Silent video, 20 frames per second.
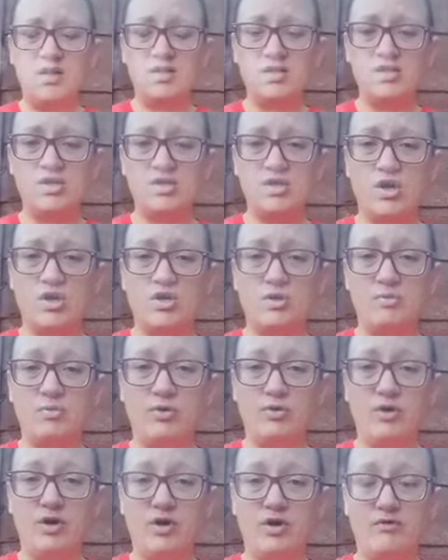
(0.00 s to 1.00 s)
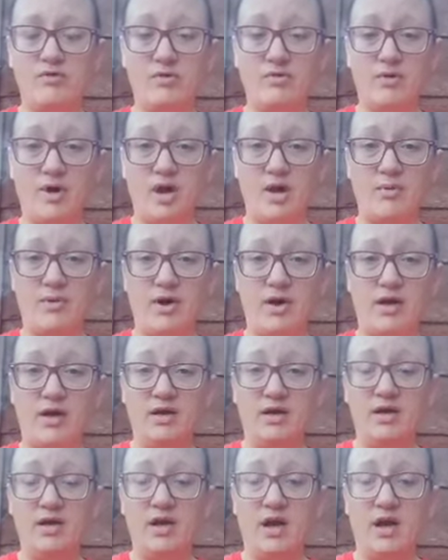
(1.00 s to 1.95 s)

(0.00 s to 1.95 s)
start your morning off the right way.